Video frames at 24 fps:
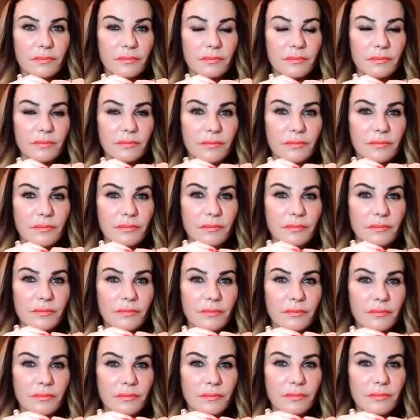
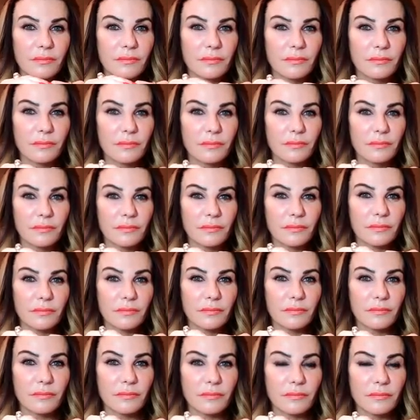
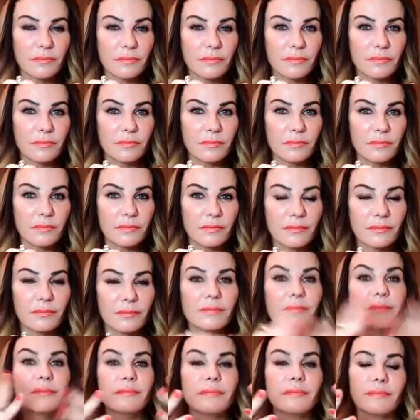
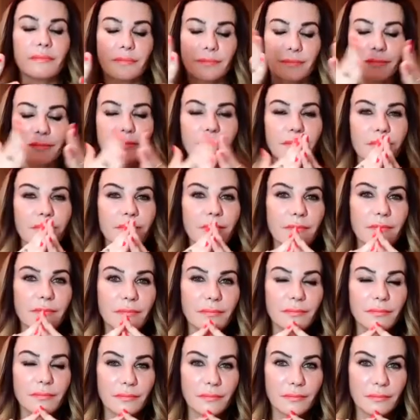
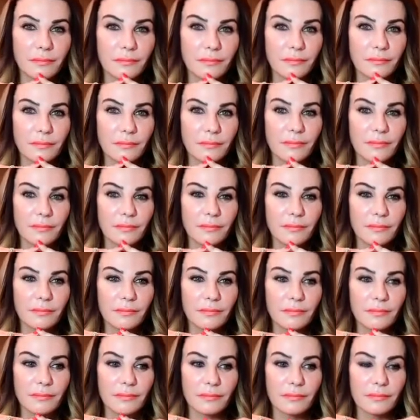
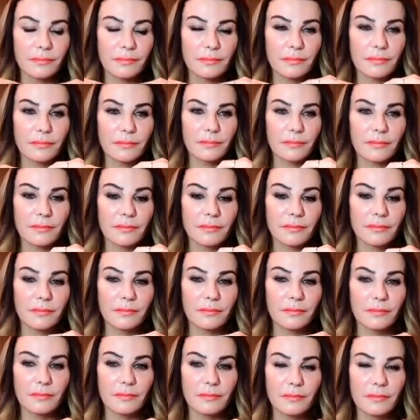
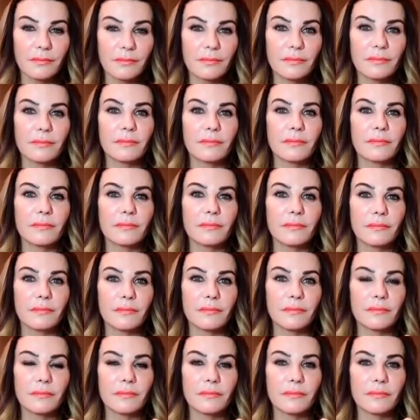
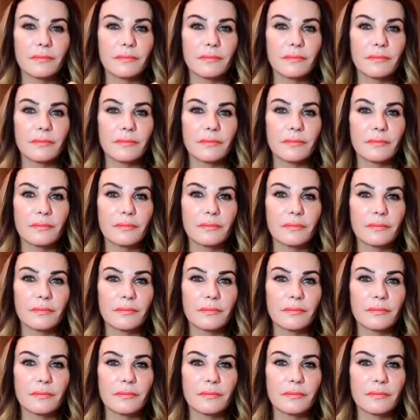No words are spoken by the person on screen.